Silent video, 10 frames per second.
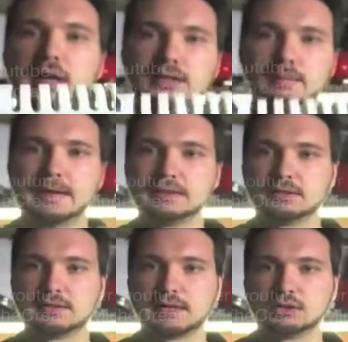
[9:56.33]
the pencil
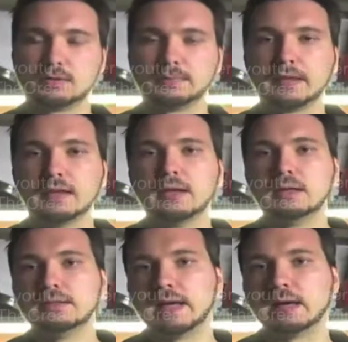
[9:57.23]
section.
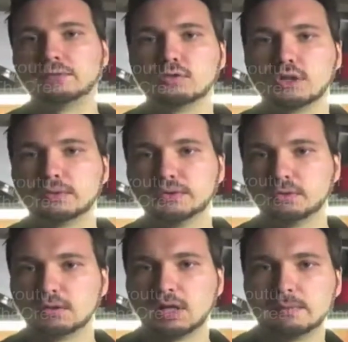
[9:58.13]
Now if your Dremel
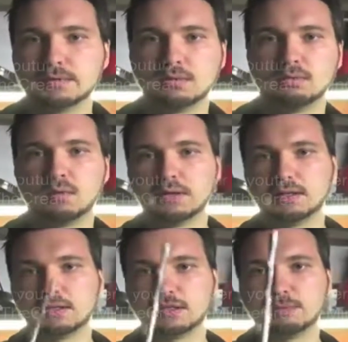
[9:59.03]
tool comes with one of
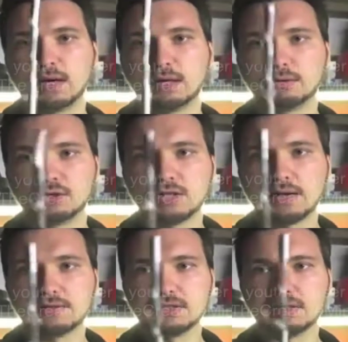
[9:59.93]
these spiral
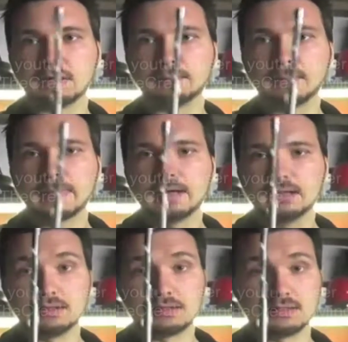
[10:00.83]
shafts here,
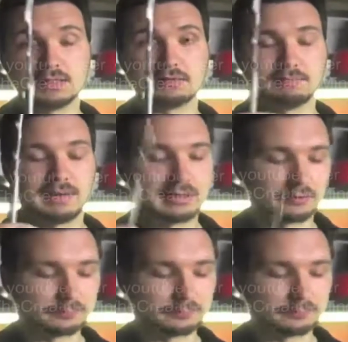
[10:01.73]
this is even better.